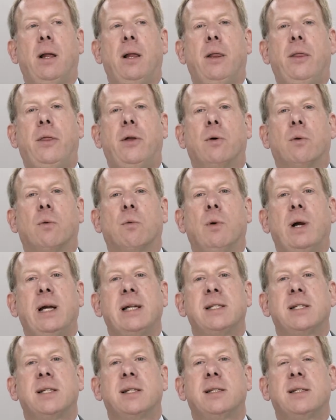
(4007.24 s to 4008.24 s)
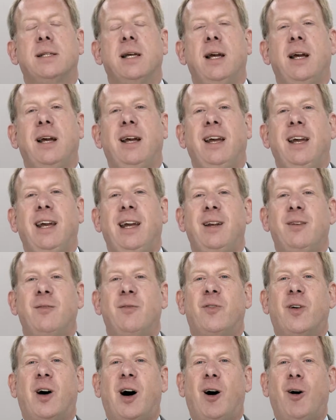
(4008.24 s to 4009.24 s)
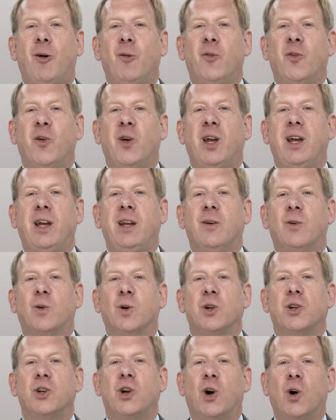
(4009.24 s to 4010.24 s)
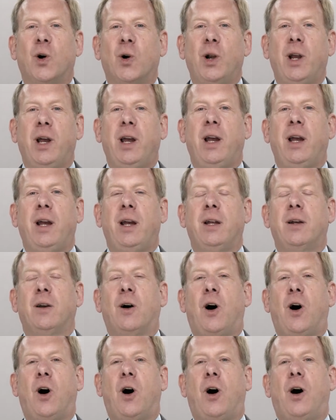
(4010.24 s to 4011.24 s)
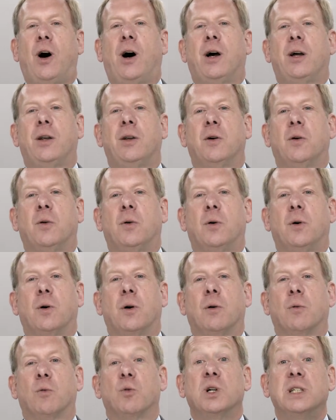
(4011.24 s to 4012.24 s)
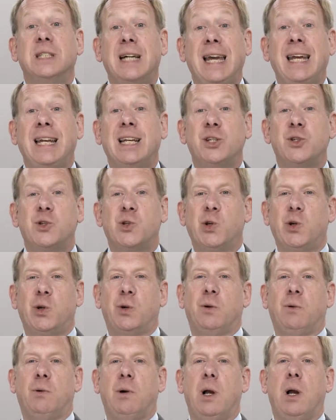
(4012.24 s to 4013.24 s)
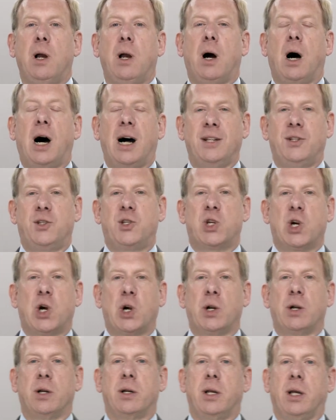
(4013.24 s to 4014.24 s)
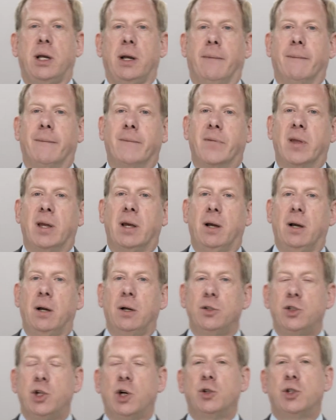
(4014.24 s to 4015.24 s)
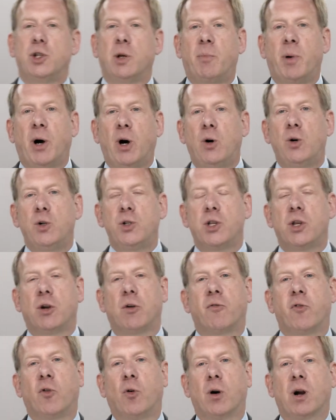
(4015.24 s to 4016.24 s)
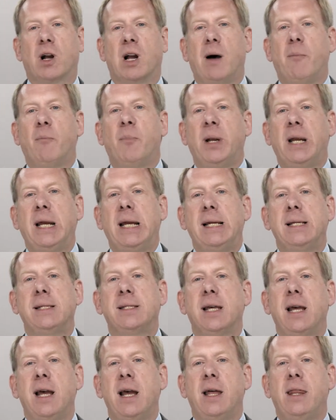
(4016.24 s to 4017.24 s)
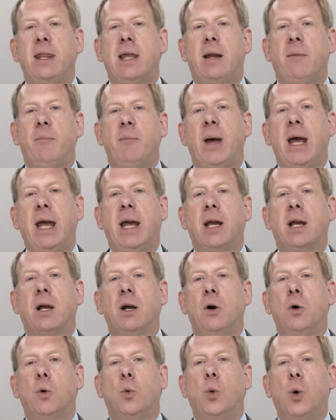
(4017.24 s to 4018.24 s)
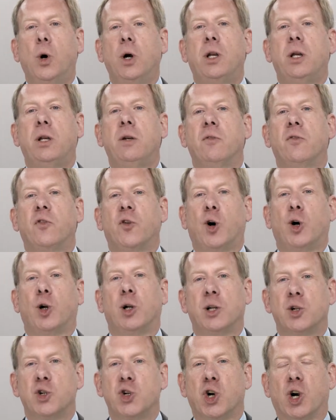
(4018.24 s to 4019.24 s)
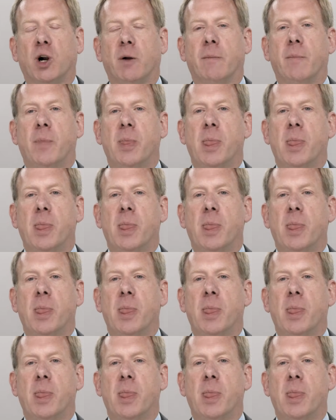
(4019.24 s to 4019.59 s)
the risks involving or turning on or related to uncertainty. So suppose there are 4 companies that make wooden furniture,